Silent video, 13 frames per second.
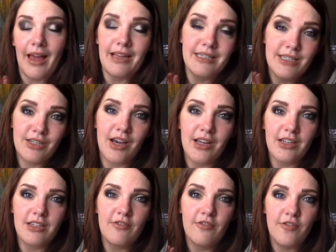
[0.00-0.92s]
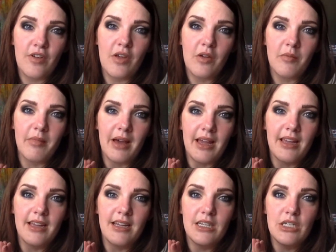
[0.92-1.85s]
I did not fill
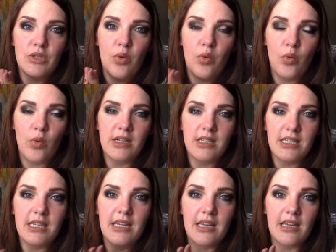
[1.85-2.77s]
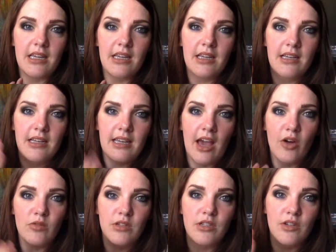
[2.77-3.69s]
my 20
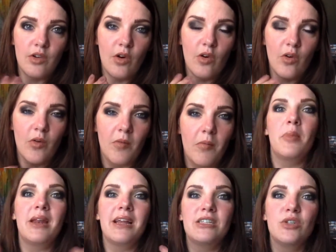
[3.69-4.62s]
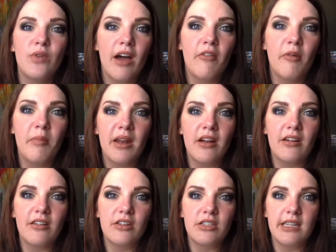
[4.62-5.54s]
count goal, but I do have a better
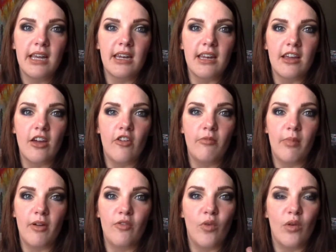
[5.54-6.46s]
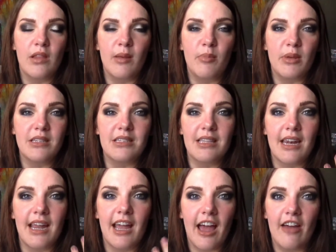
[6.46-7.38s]
understanding of my four lippies that
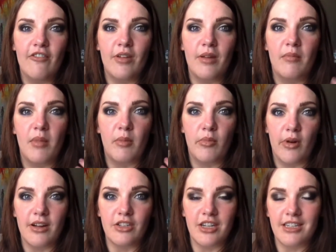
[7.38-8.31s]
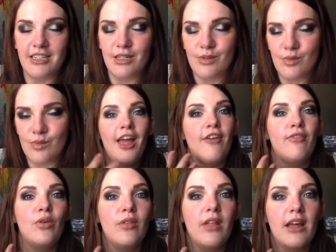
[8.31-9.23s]
I have in my project.
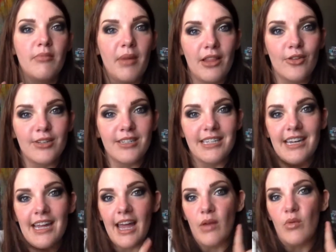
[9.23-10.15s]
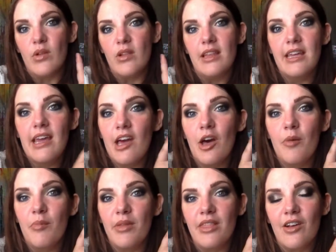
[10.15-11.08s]
If you like my look today, I will link it
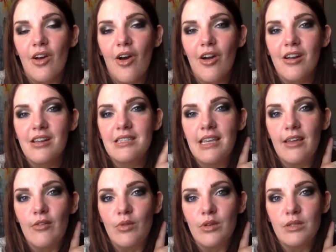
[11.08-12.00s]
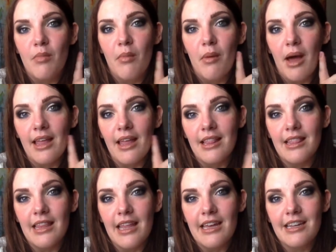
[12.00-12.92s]
up in the cards. It was my
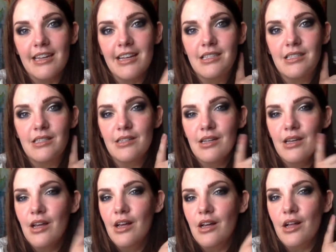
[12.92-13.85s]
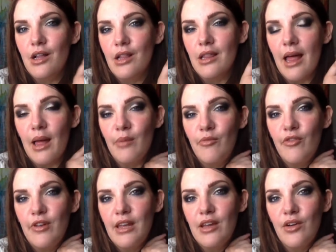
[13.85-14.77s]
latest collab
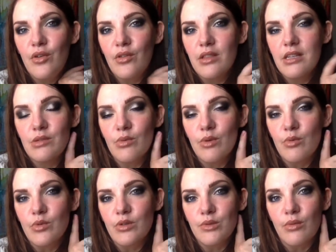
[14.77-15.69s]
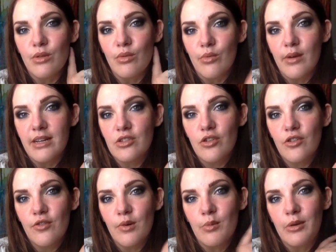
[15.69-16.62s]
video. This one was with
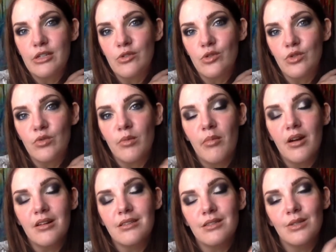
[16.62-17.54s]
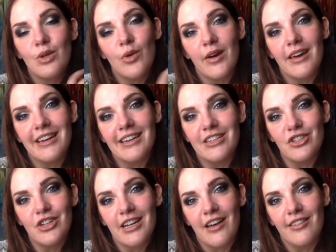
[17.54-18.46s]
Rachel from Rachel's Remarks. Go ahead and
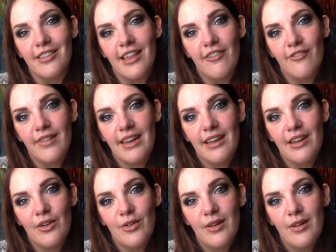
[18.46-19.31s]
check out that video.